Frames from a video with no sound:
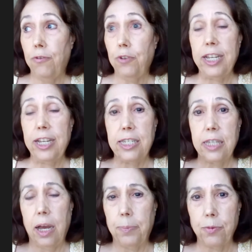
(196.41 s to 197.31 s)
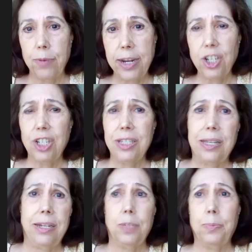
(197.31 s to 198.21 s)
for his operations
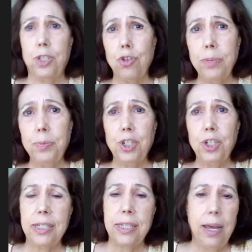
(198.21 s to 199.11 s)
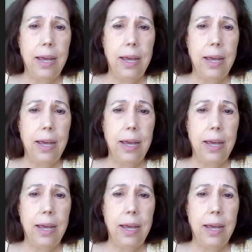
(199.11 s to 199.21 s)
and his prescriptions.